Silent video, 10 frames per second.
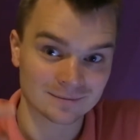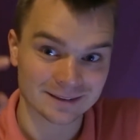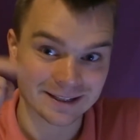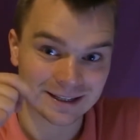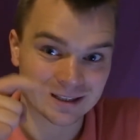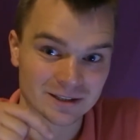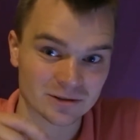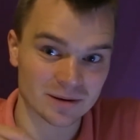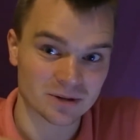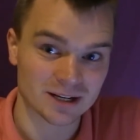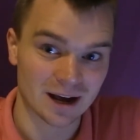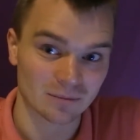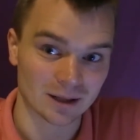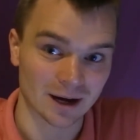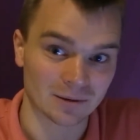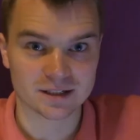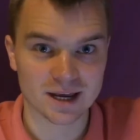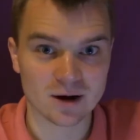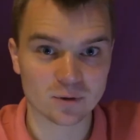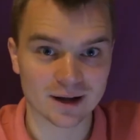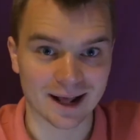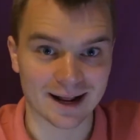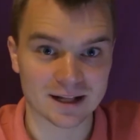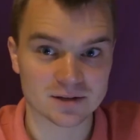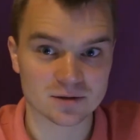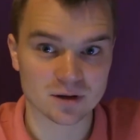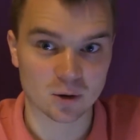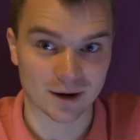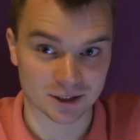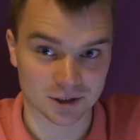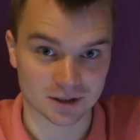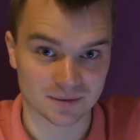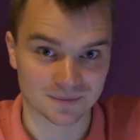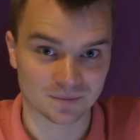Link in the description down below. Today we're going to answer the question,